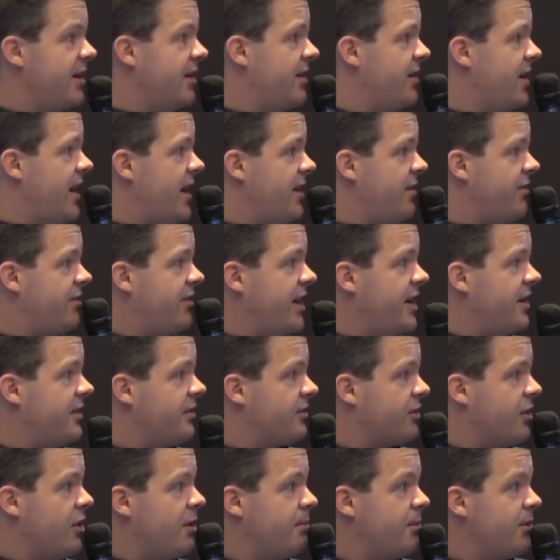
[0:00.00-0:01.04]

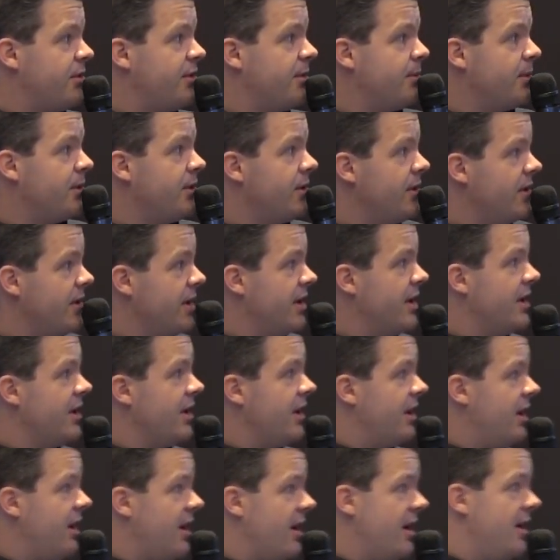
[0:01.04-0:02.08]
SGX compatible.
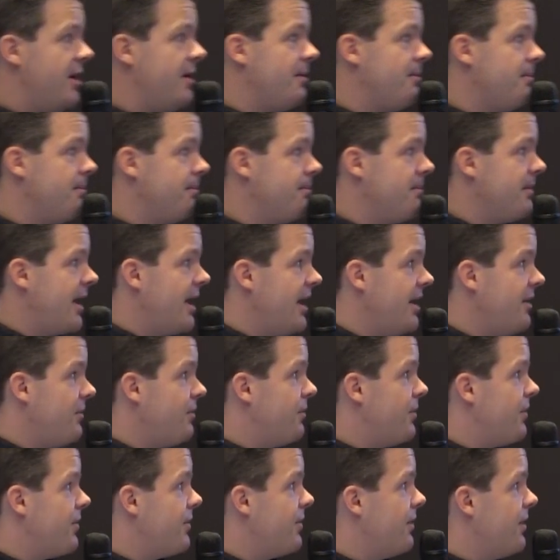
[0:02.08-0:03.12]

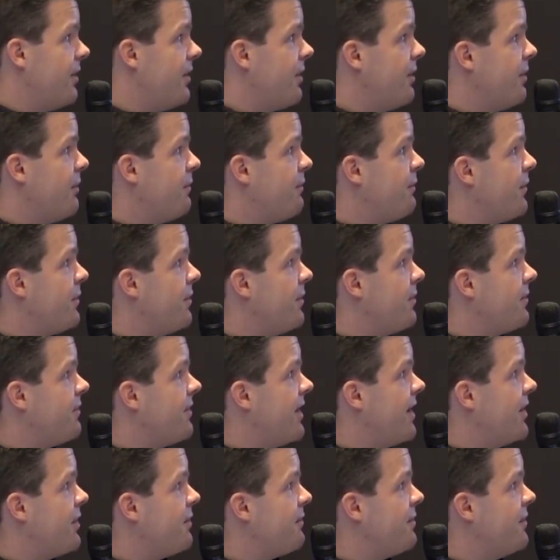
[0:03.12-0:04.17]
And for the
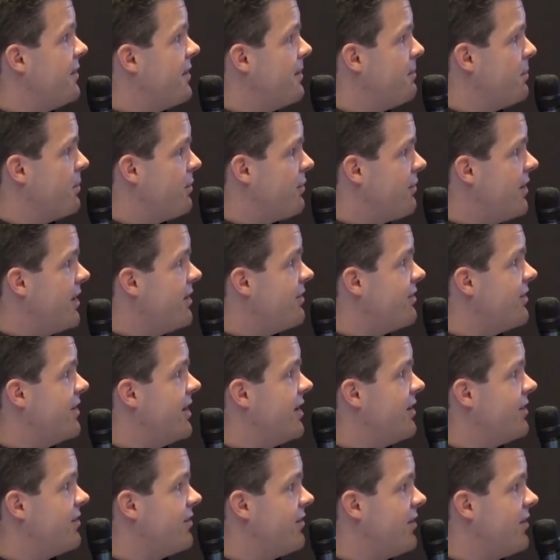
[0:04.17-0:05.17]
sake of the demonstration,